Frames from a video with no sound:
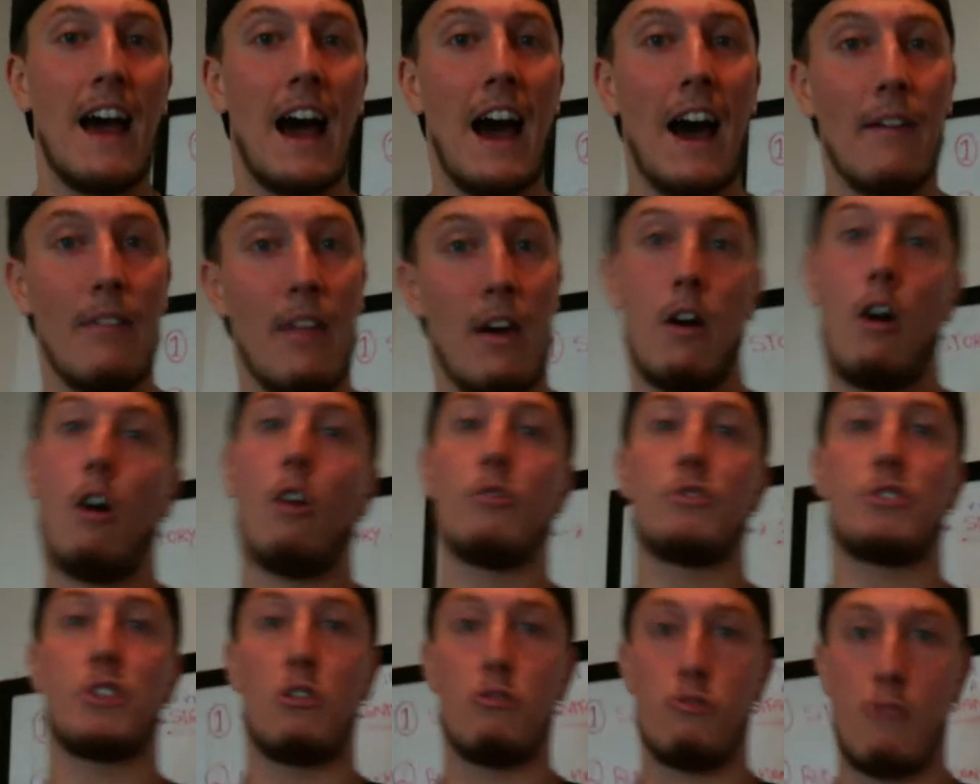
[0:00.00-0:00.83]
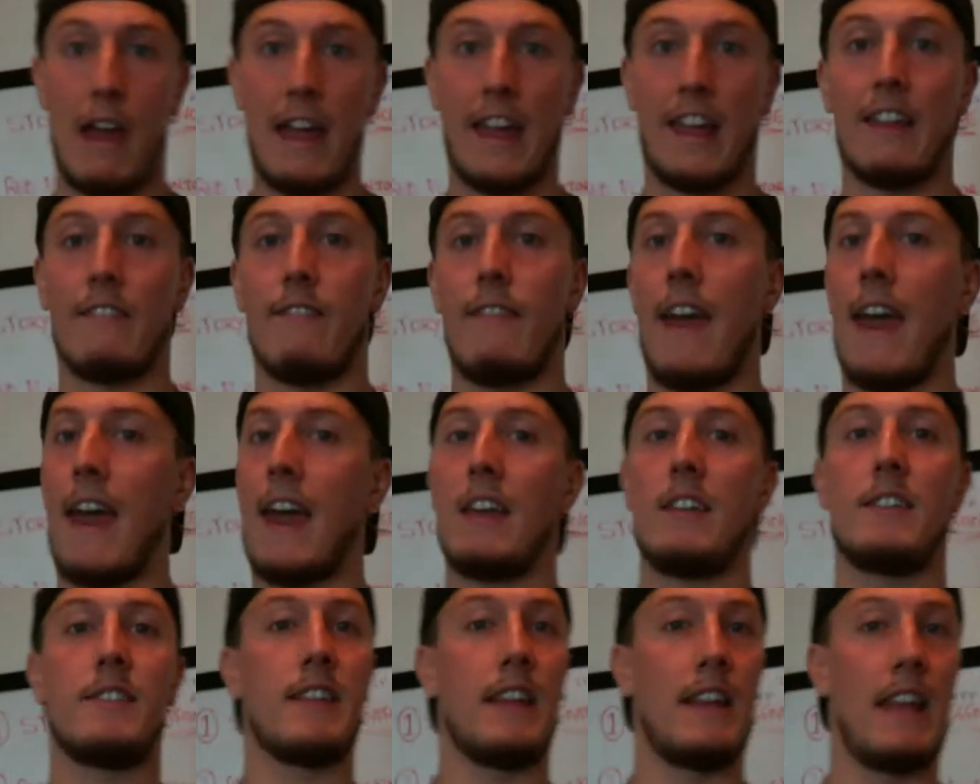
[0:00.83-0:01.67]
that also rank
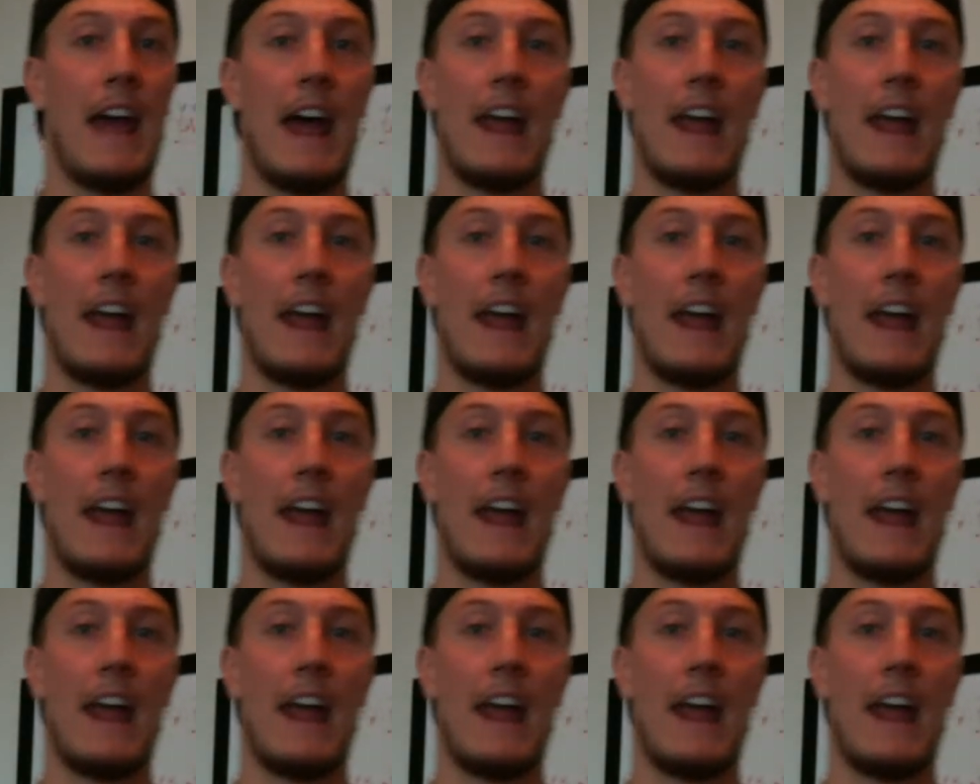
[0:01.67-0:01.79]
advanced and